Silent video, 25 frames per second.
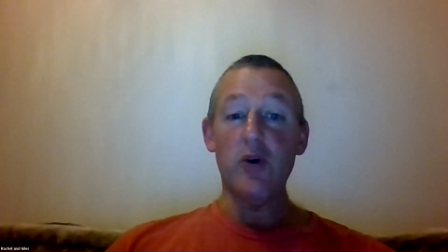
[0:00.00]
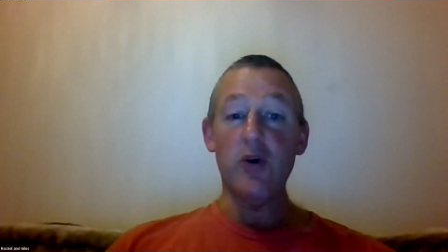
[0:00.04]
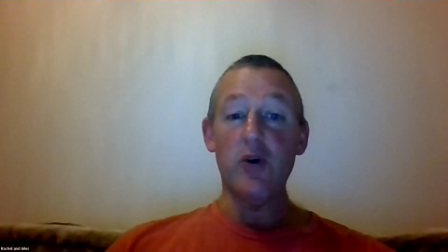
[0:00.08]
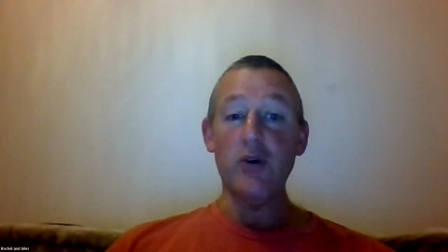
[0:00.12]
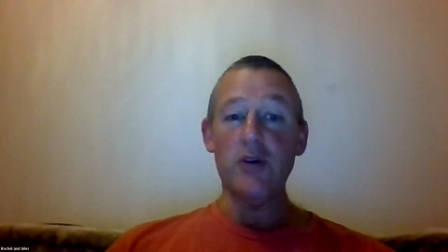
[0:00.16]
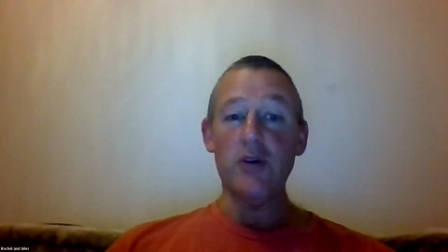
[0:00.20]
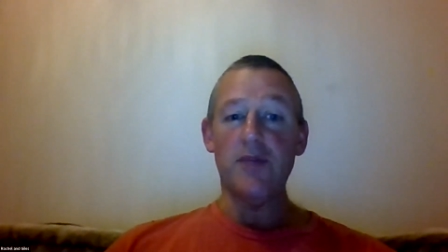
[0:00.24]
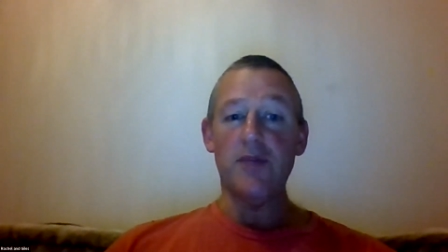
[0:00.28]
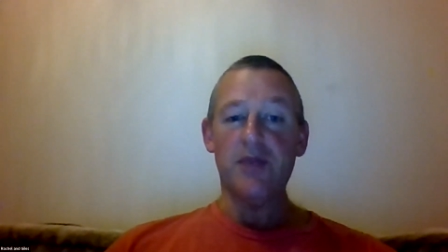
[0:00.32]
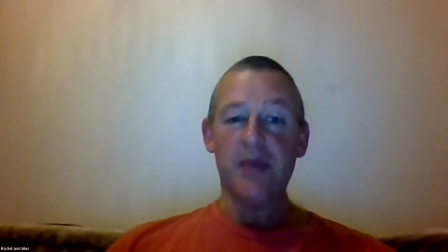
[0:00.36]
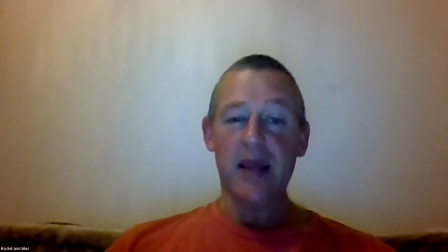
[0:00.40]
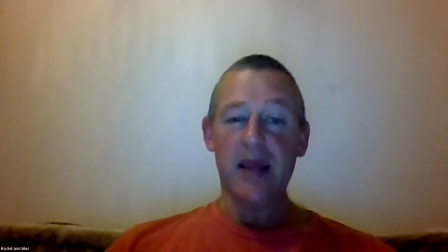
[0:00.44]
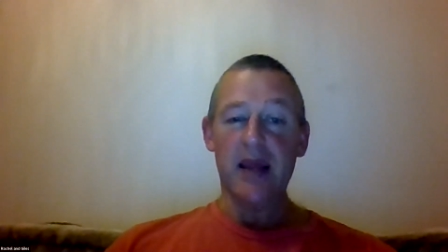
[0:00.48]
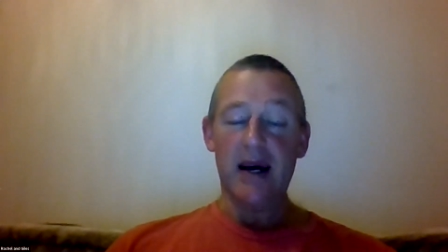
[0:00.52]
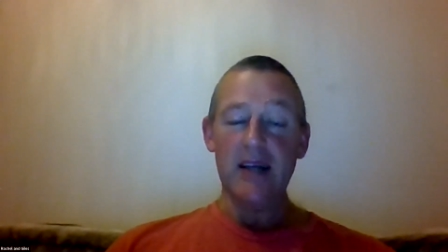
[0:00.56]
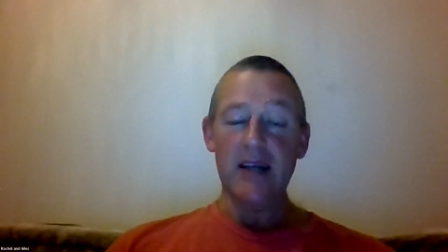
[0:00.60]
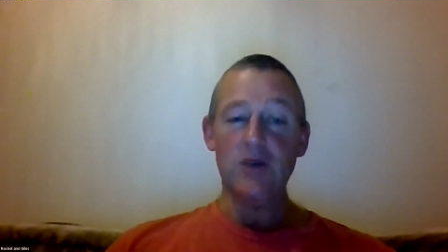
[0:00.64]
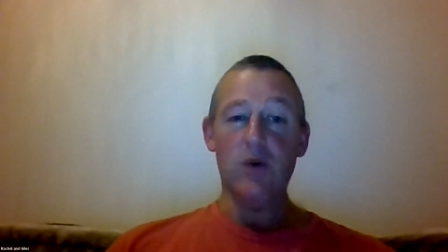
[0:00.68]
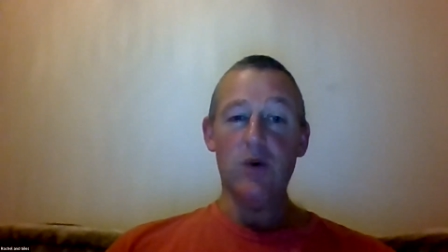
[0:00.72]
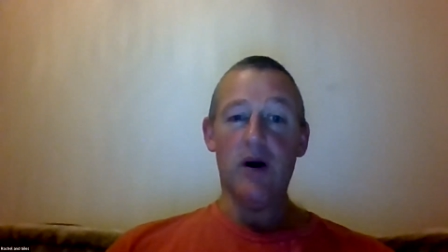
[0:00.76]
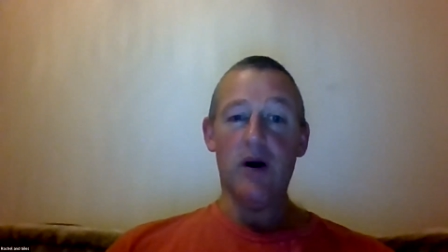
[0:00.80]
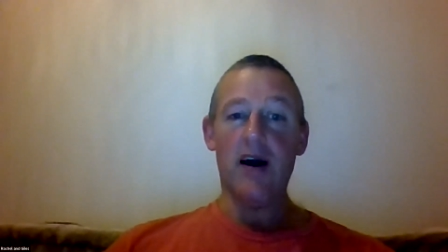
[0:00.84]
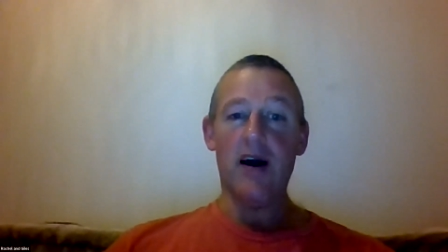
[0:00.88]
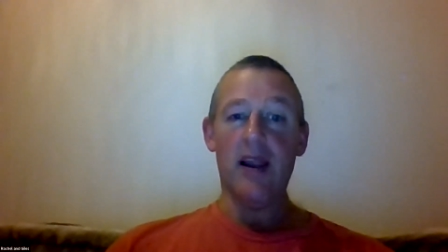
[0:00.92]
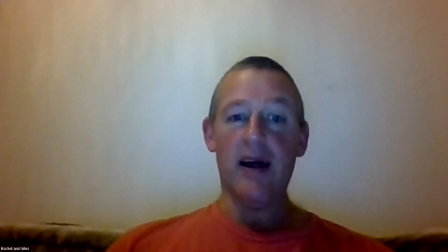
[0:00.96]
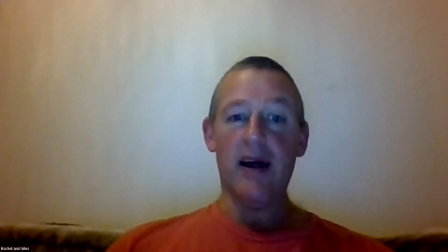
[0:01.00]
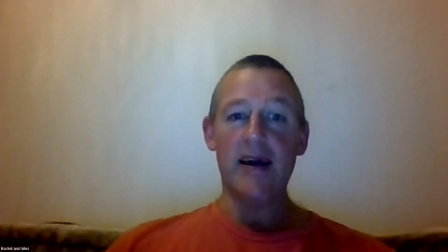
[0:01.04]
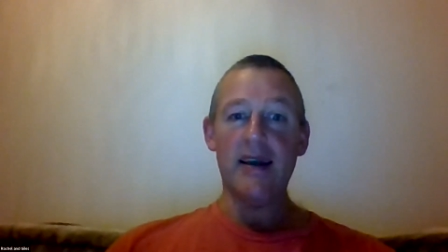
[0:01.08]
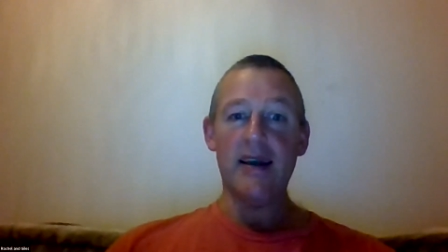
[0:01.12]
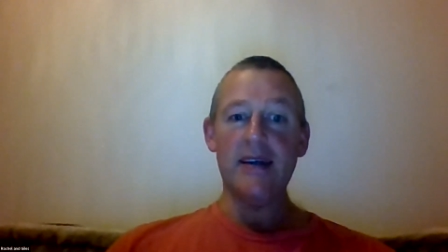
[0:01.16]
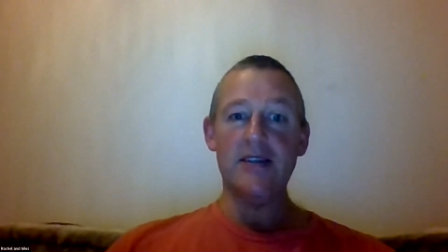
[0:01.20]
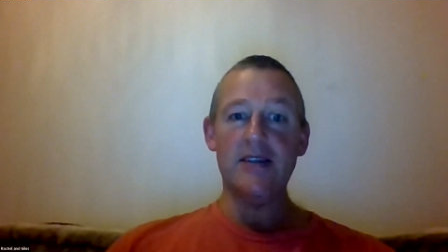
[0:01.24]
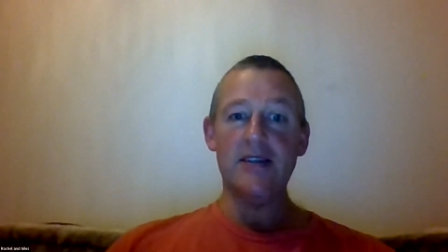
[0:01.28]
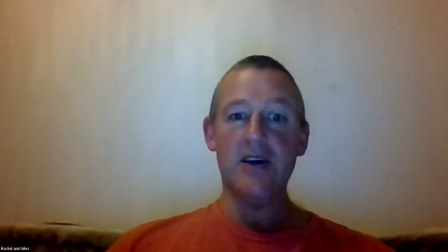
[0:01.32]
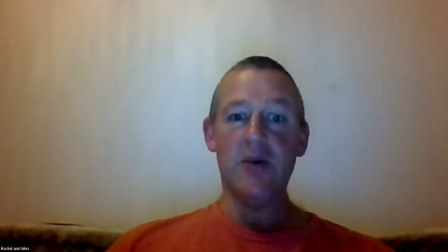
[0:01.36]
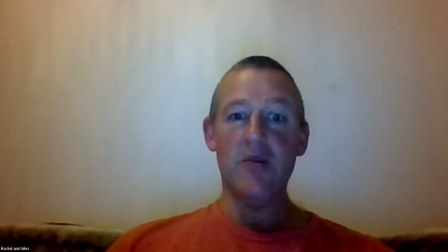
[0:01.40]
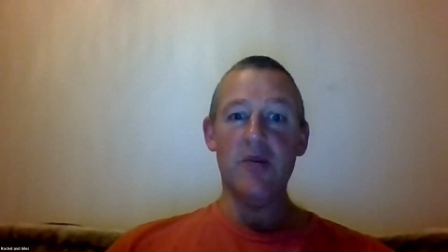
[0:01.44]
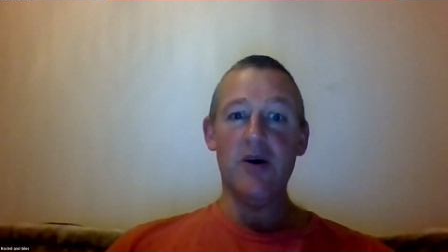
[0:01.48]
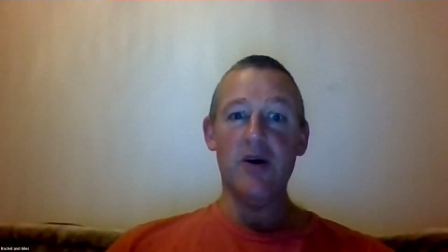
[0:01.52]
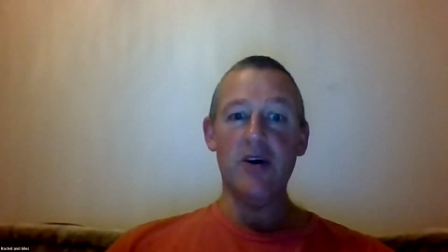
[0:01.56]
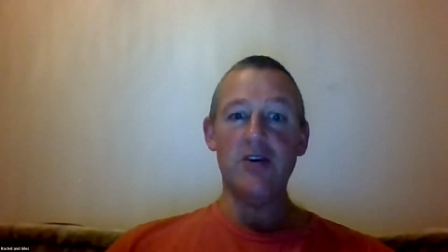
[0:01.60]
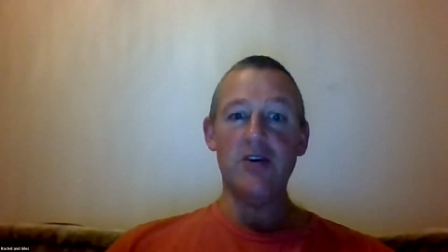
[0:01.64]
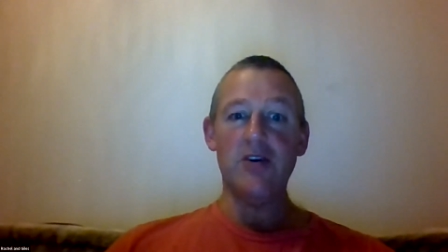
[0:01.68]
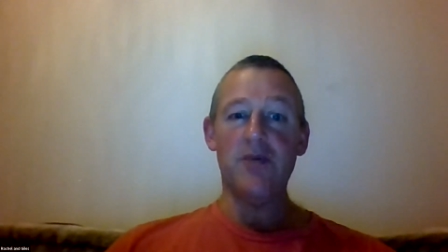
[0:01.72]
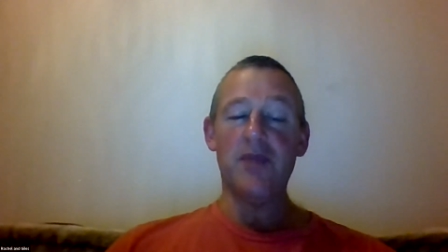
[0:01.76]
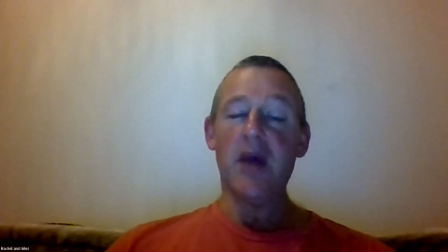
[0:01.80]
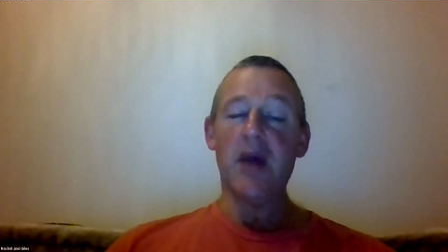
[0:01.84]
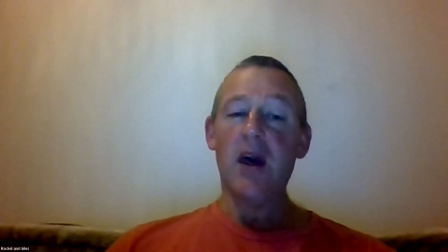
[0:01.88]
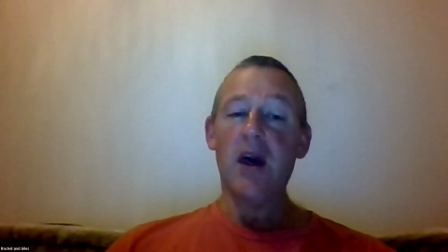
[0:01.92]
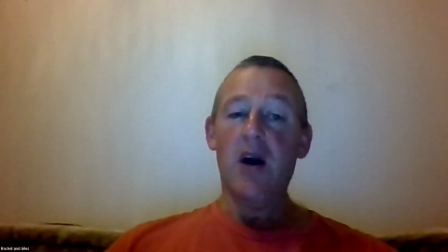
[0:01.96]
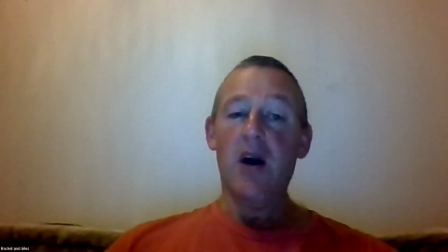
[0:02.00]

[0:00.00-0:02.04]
good. That's why I like it so much.